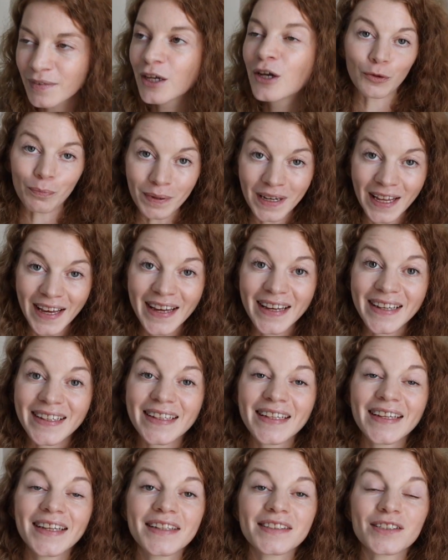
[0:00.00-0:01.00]
The plank
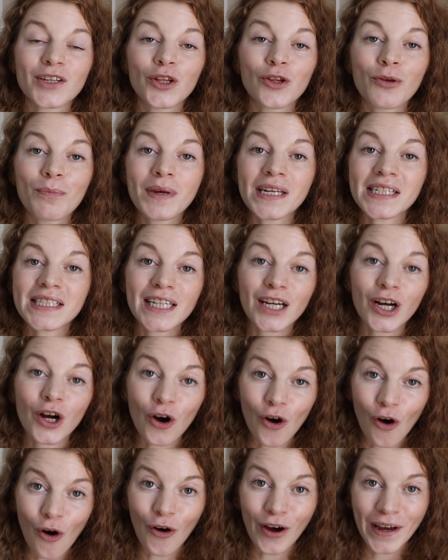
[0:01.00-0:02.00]
is an amazing
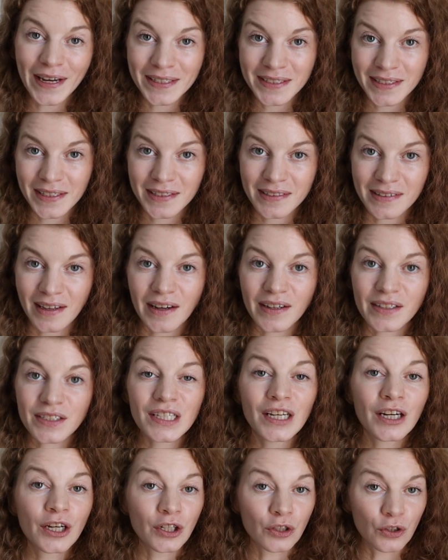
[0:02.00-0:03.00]
core exercise.
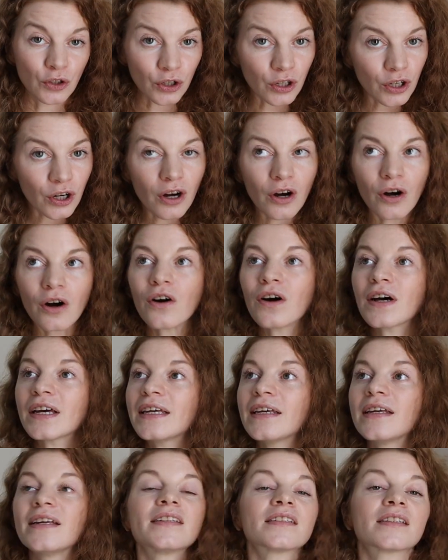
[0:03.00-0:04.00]
The core
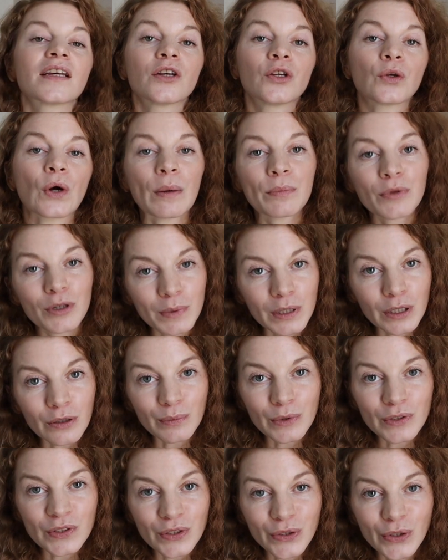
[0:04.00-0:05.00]
is your abdominal
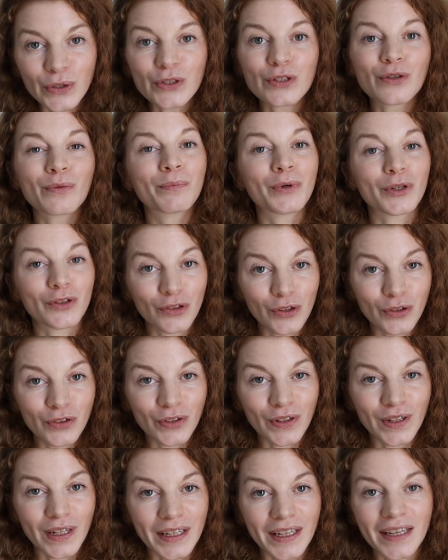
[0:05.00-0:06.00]
muscles, but not
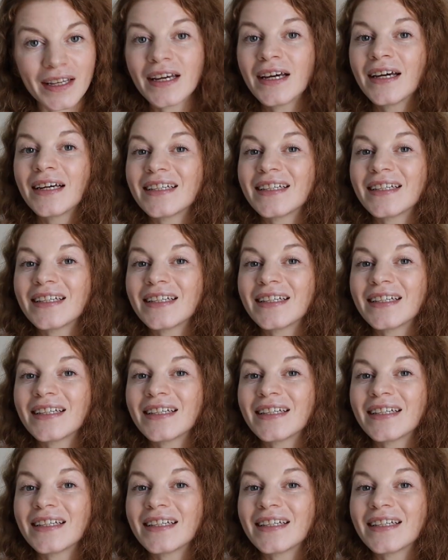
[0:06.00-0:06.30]
only.